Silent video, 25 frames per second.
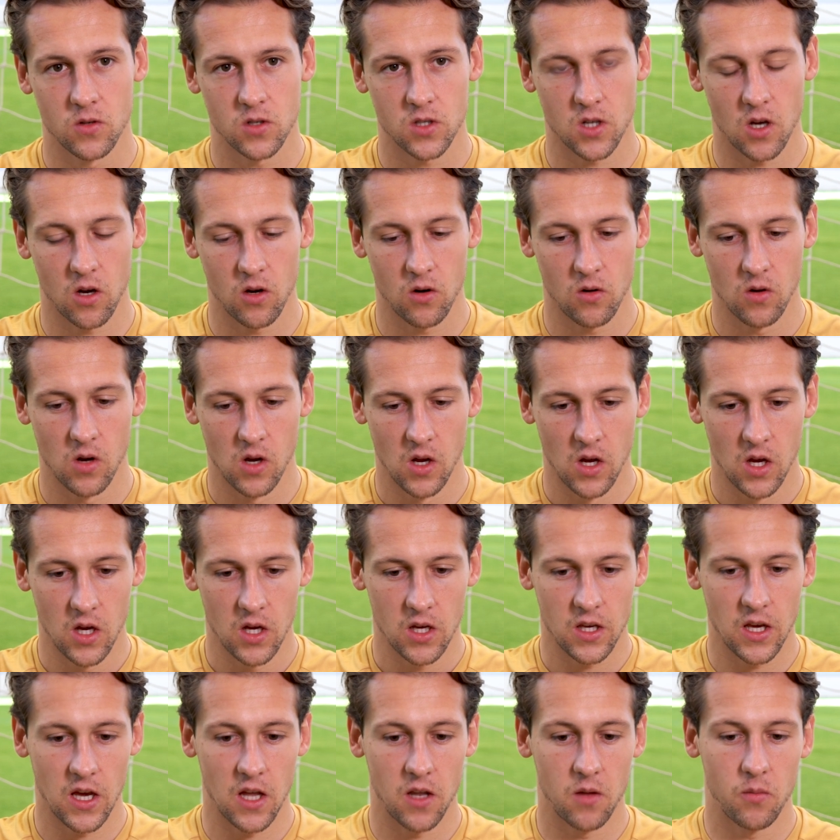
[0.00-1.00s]
So
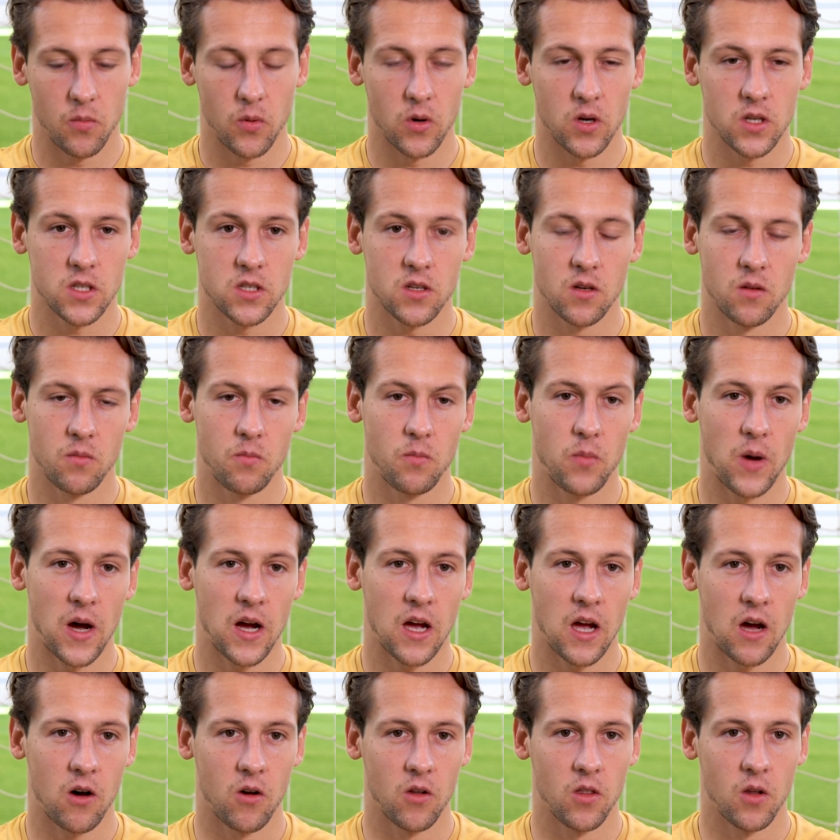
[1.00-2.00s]
yeah, the boys are
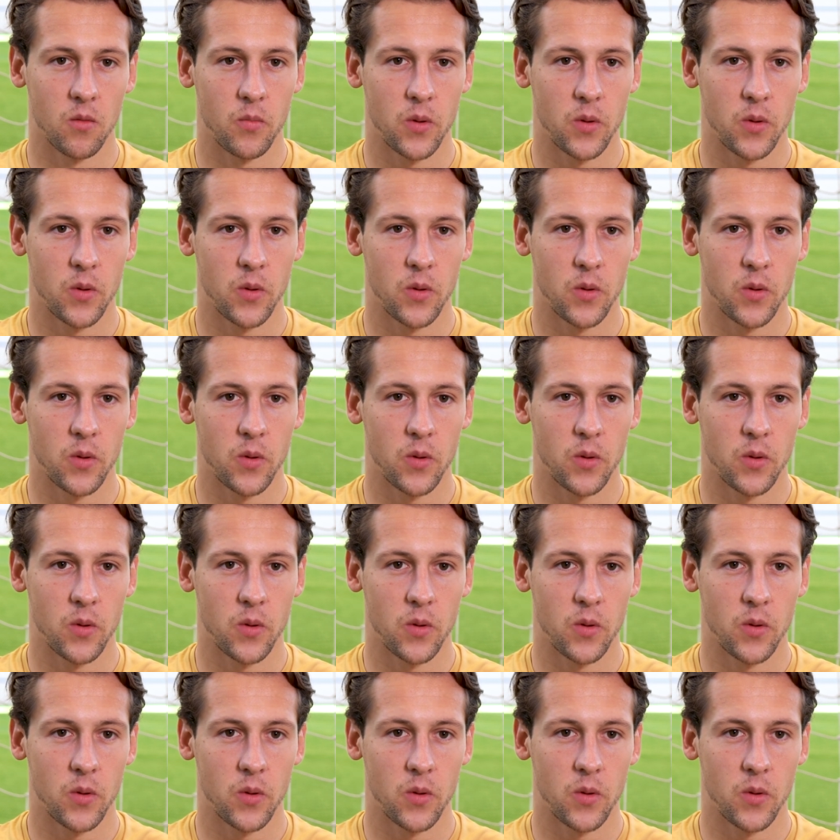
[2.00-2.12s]
back out on the